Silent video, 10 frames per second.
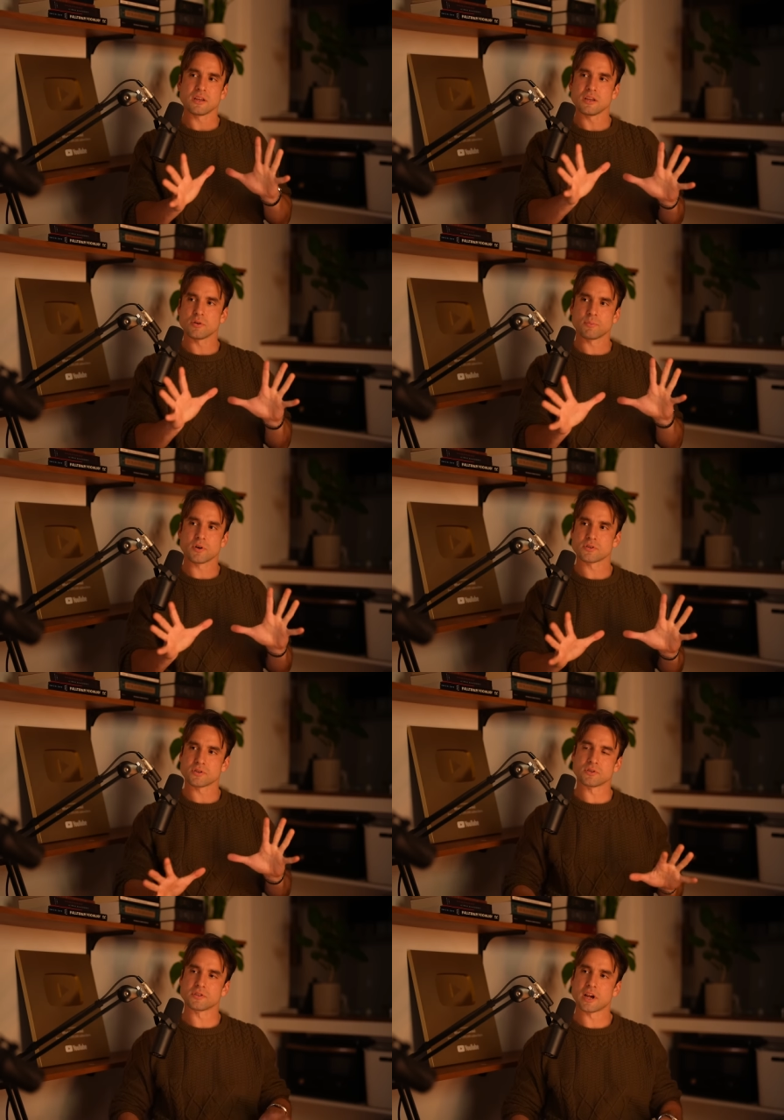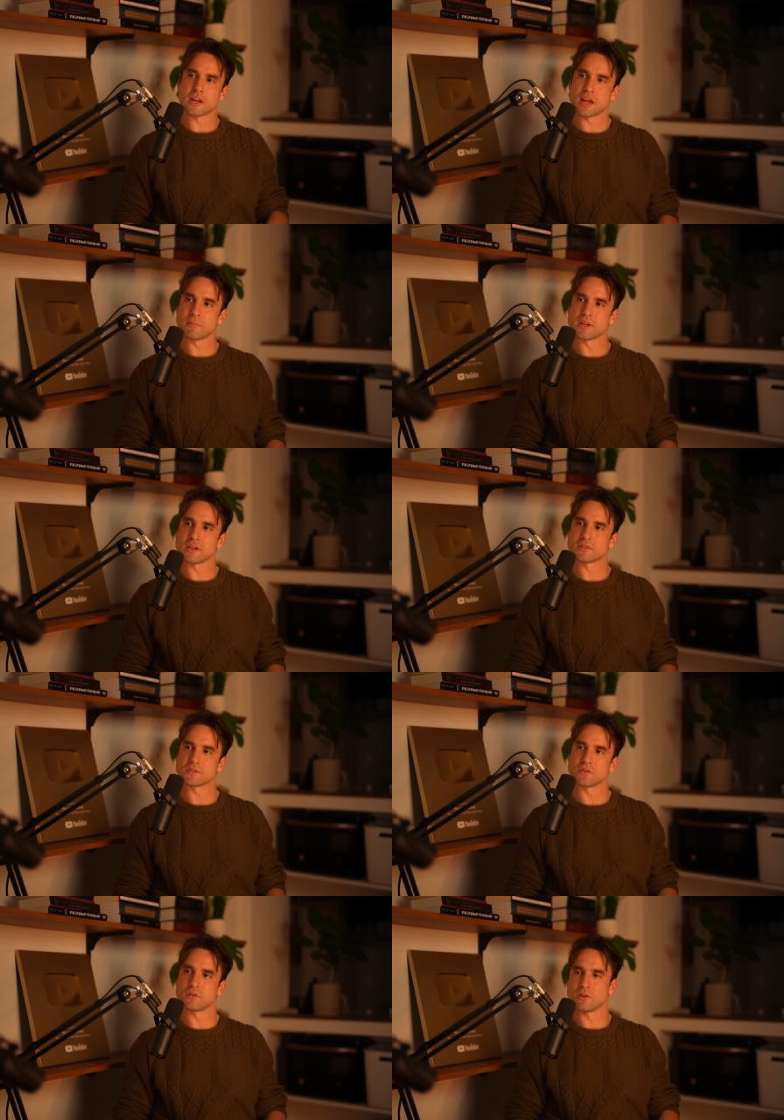interpersonal
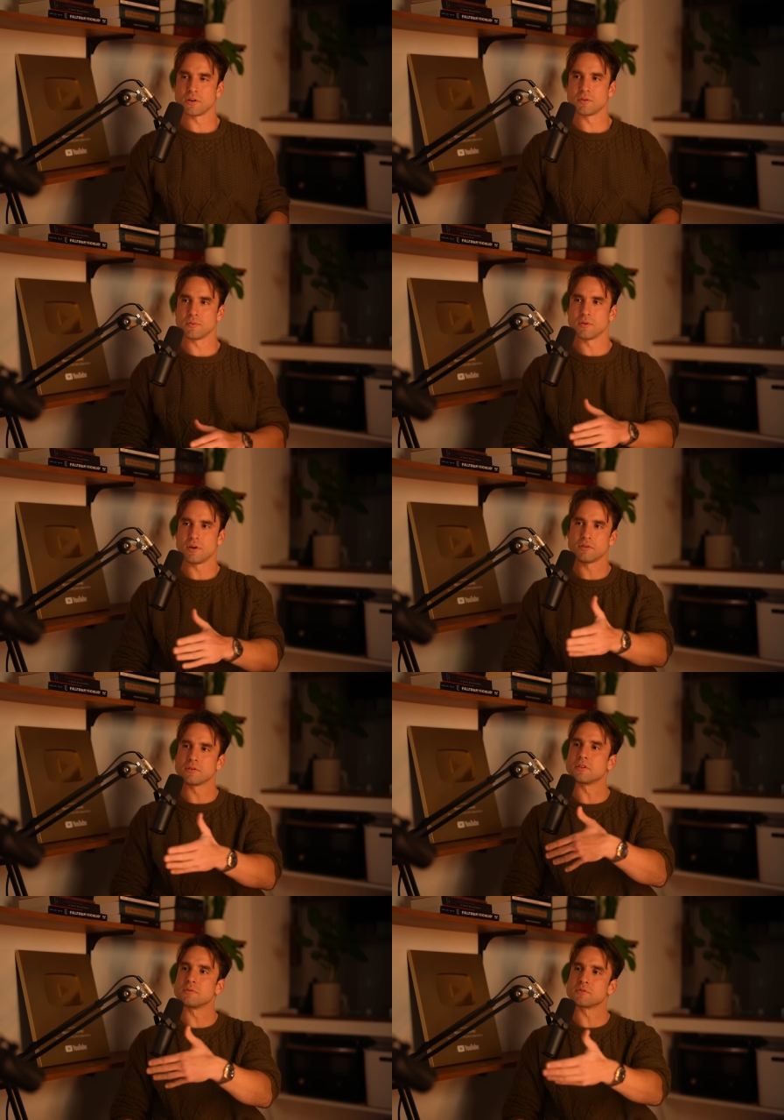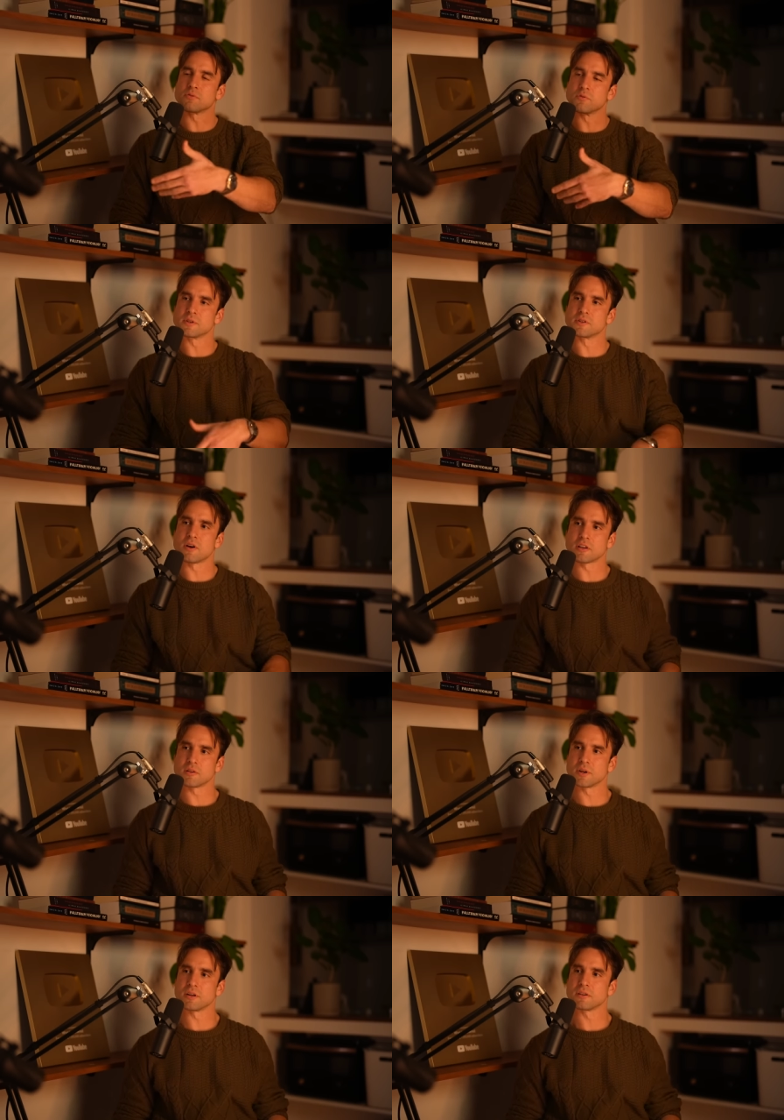dynamics or uh, on the themes that we've been
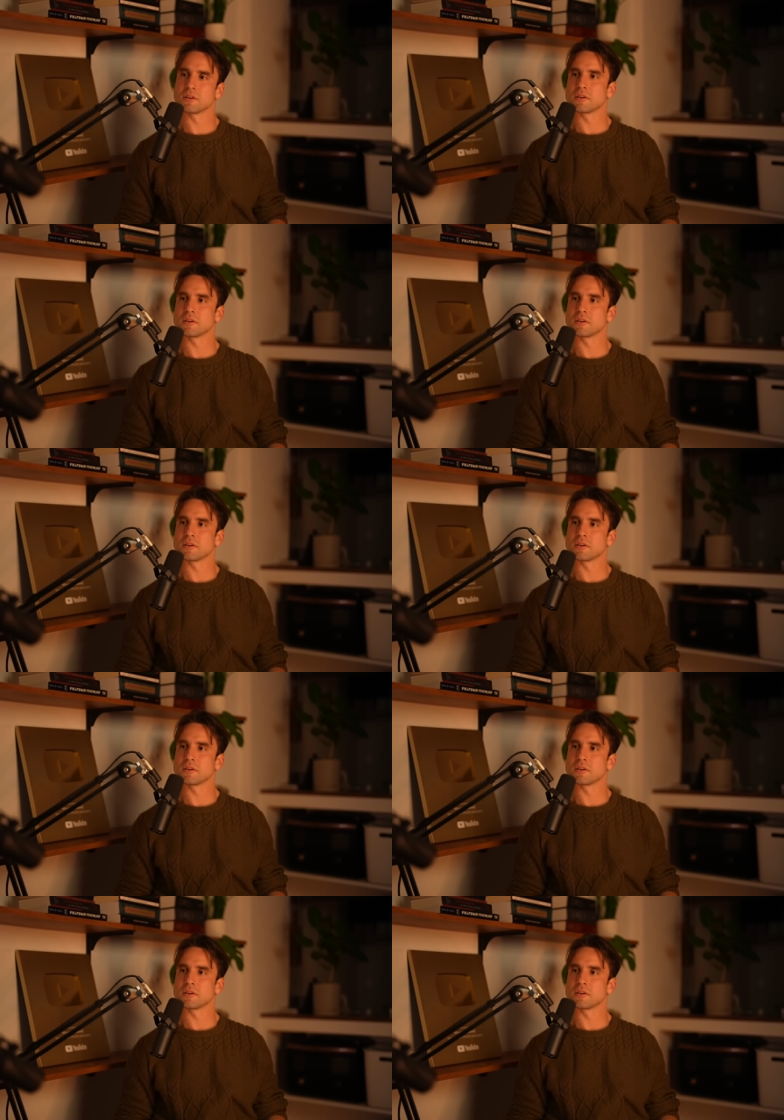talking about?